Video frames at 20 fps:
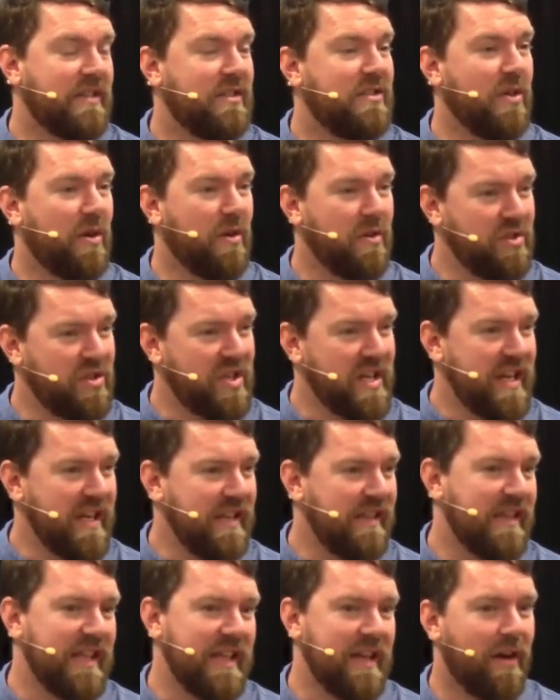
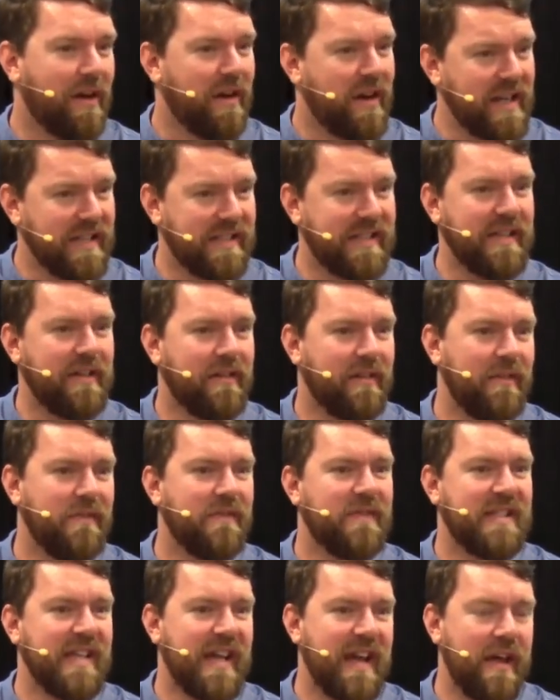dodging the idea
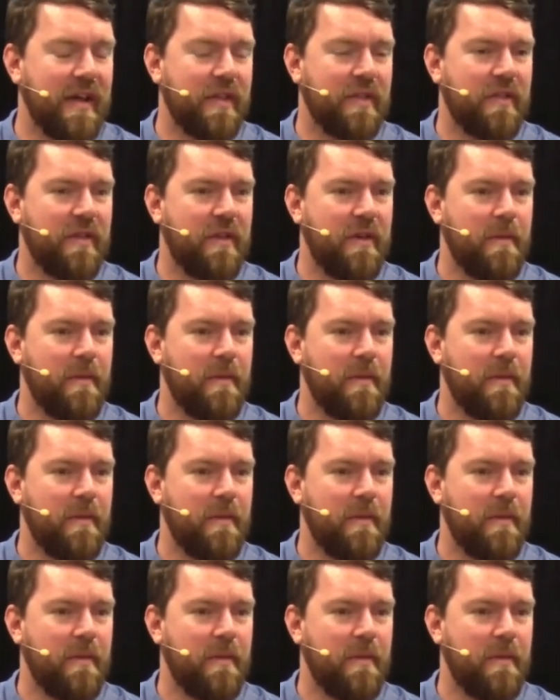of death.